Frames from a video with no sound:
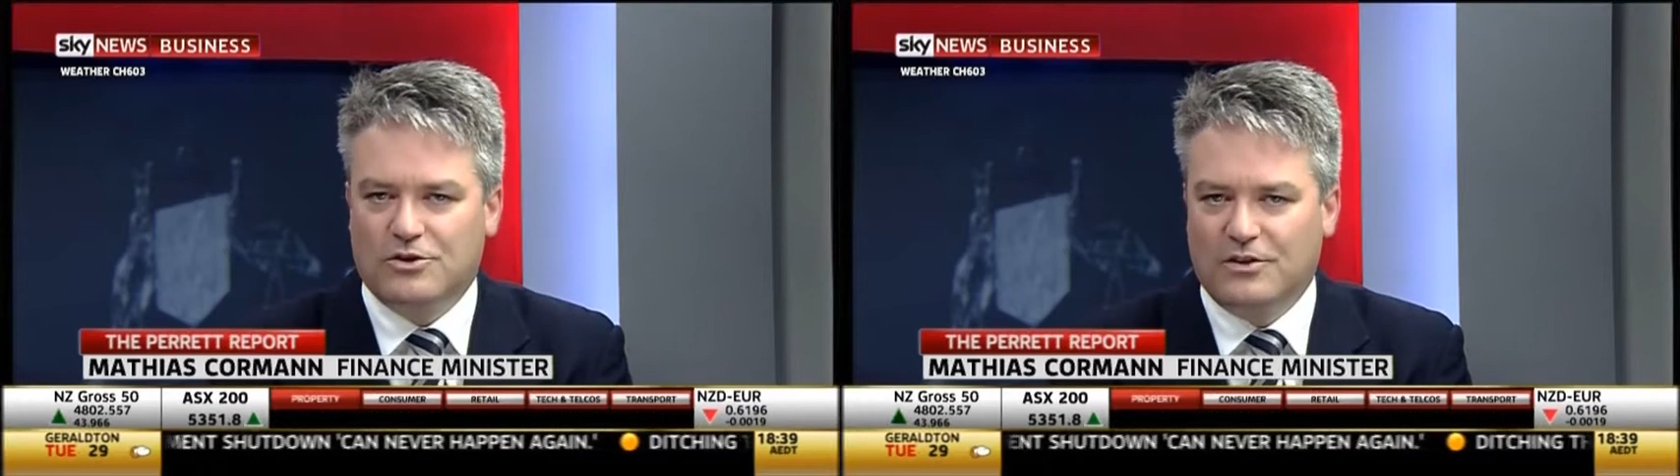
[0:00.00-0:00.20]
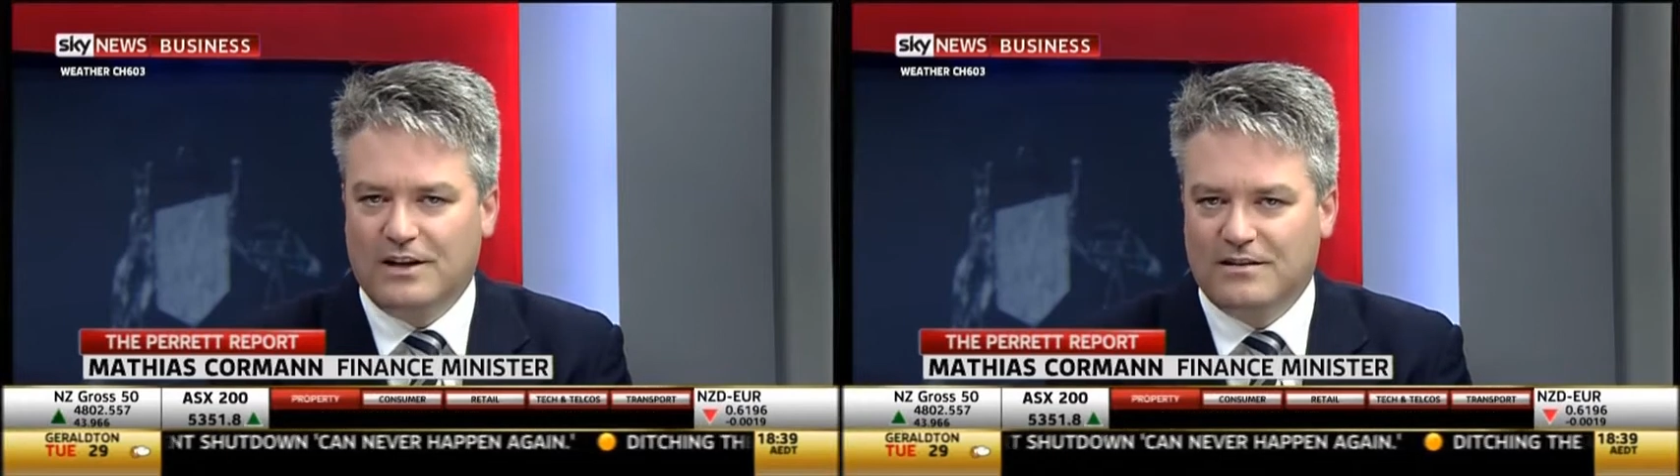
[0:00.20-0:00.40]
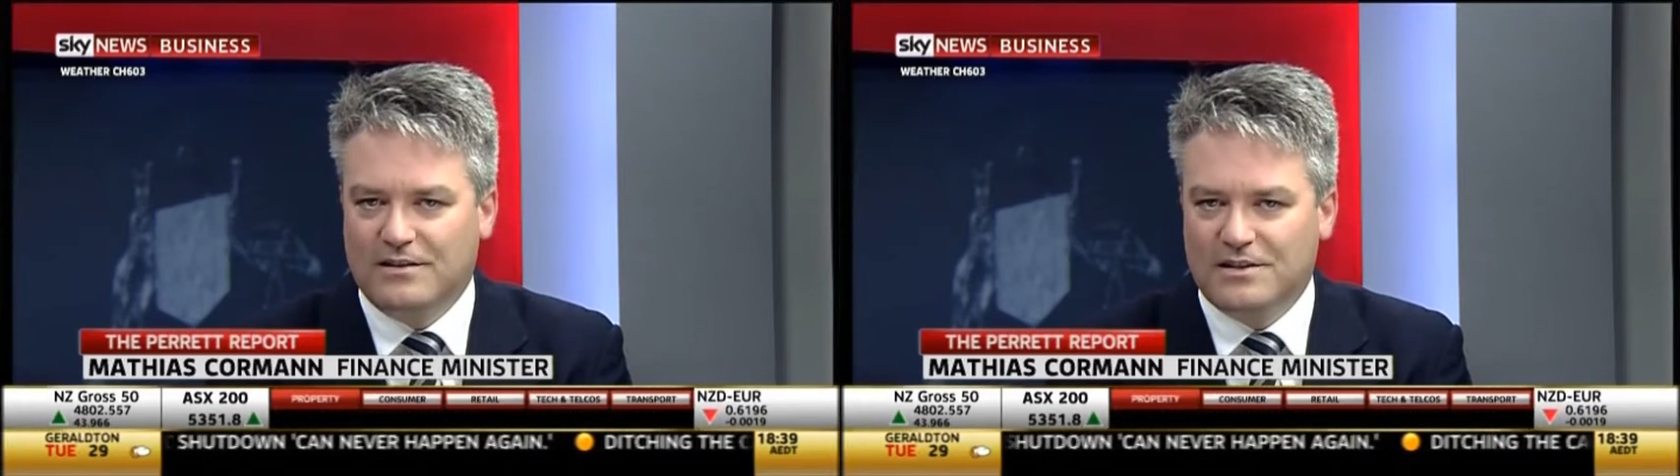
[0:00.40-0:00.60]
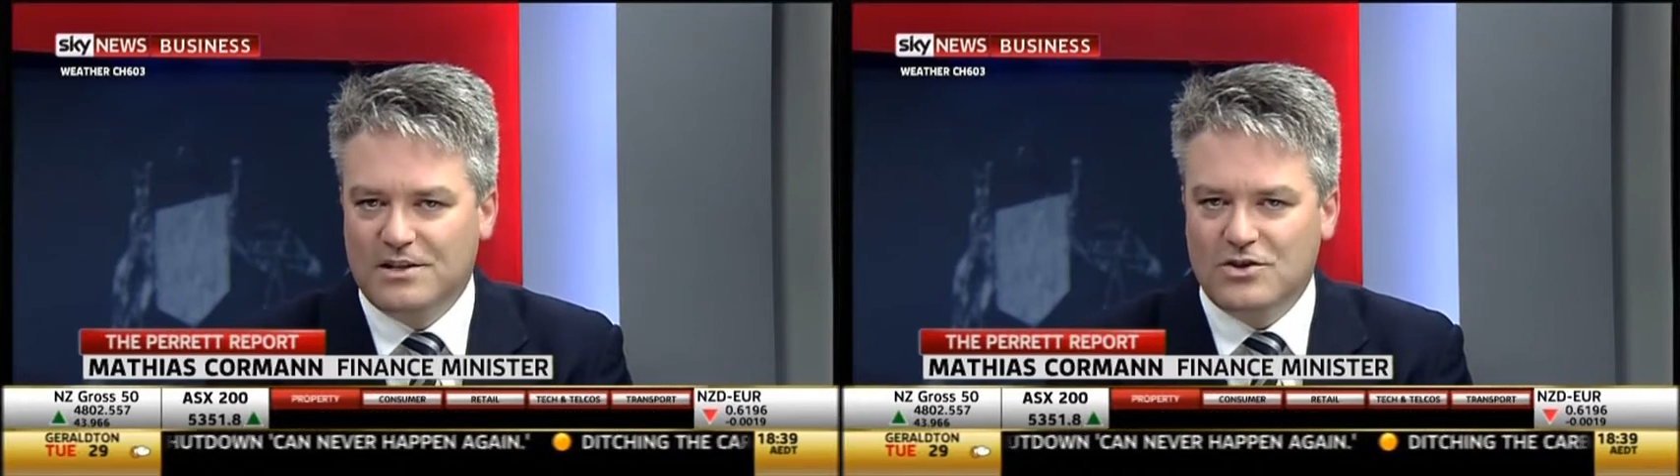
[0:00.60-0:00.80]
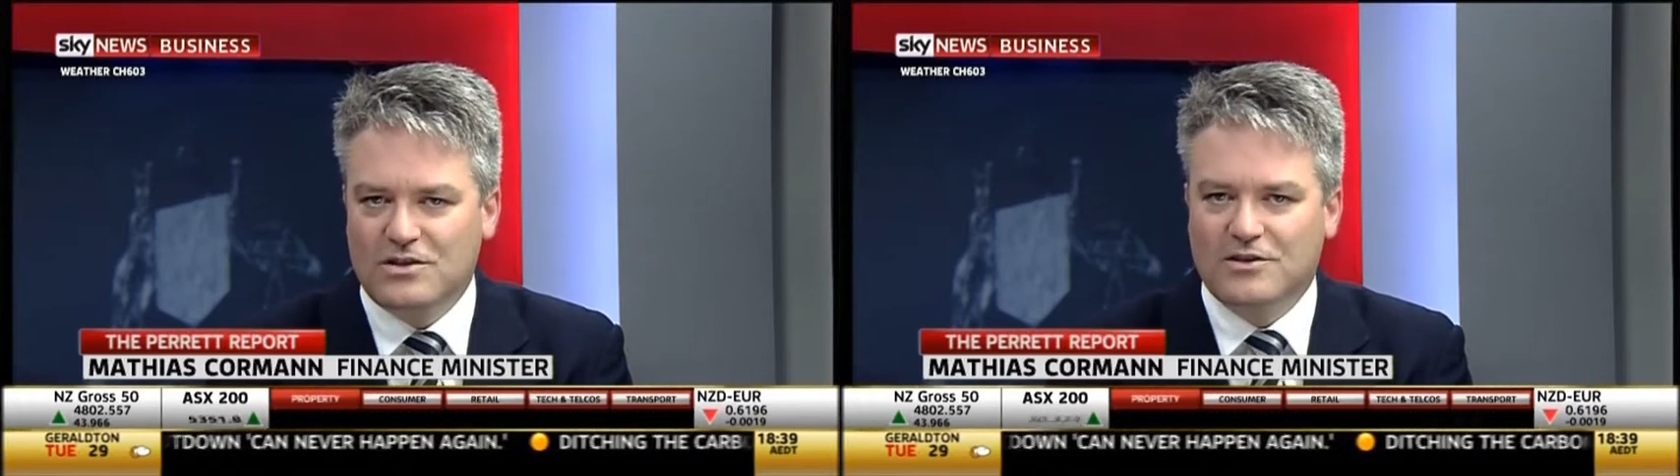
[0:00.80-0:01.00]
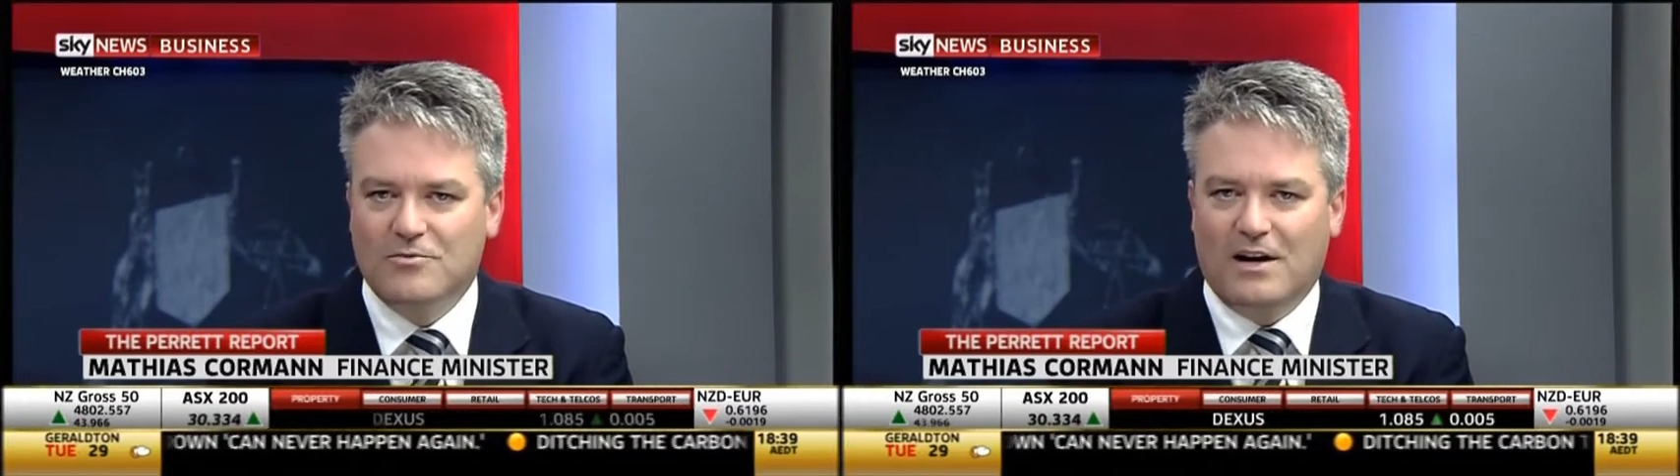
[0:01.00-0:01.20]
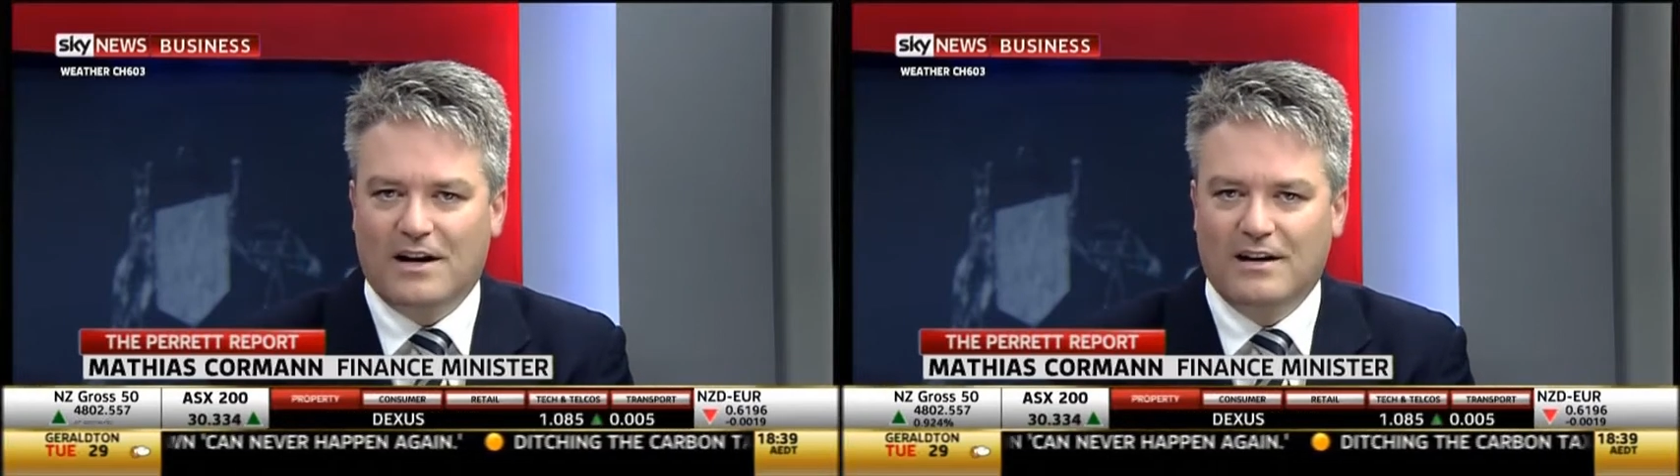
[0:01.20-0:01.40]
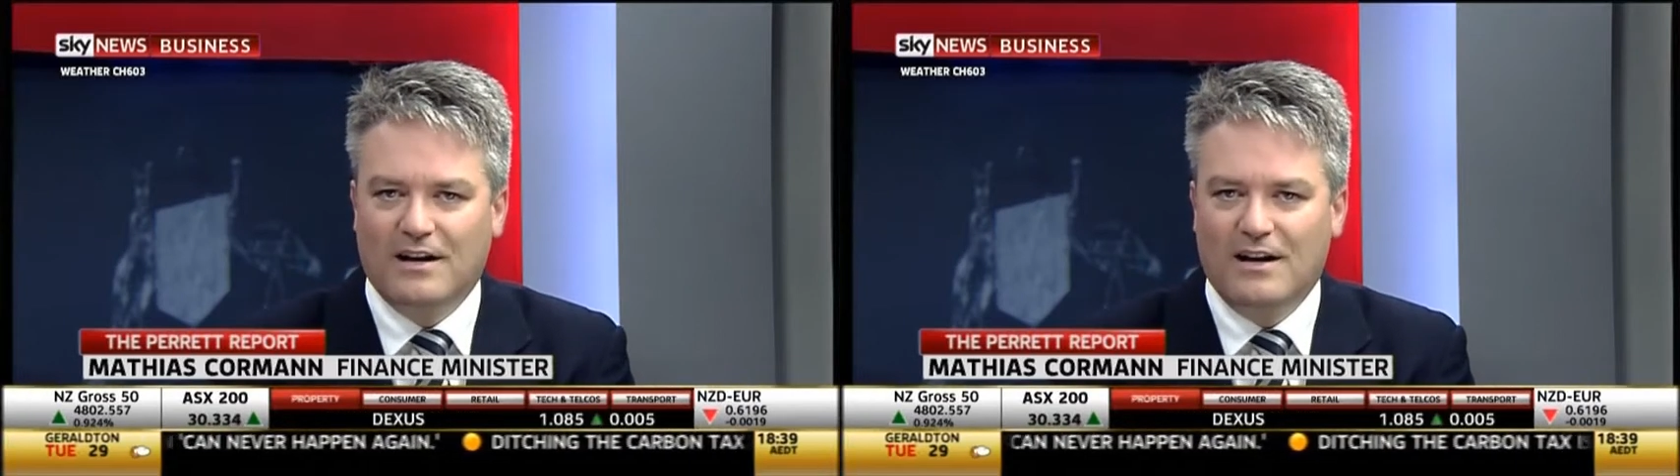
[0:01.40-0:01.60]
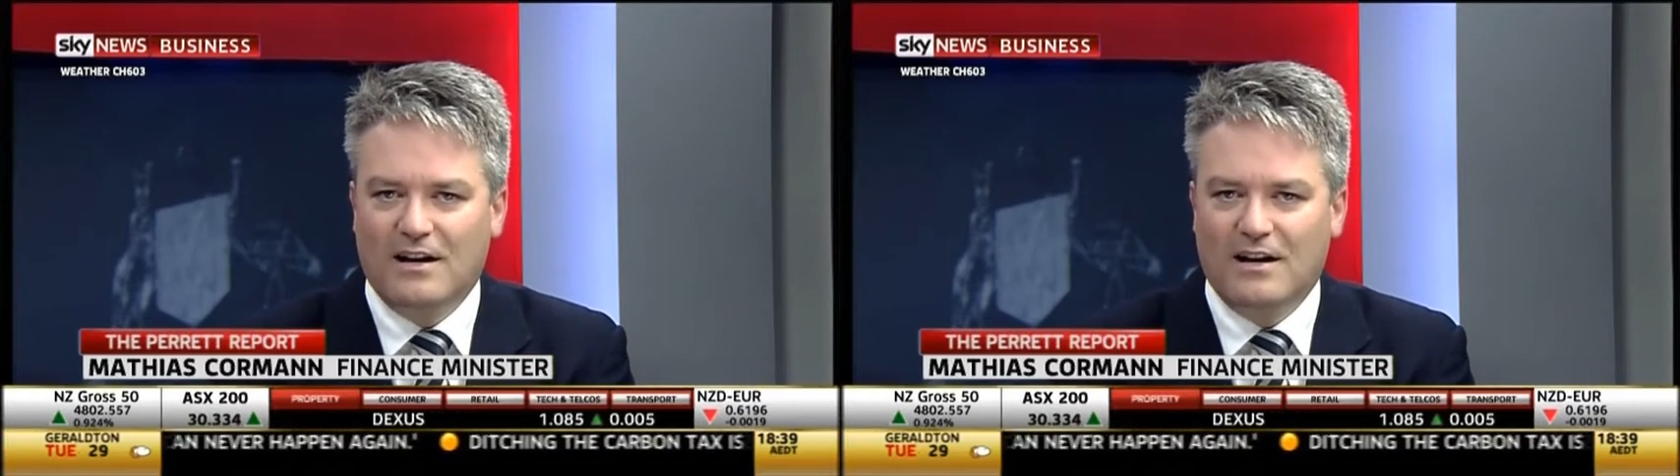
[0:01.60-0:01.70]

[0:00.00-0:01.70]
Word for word: so that the decisions you make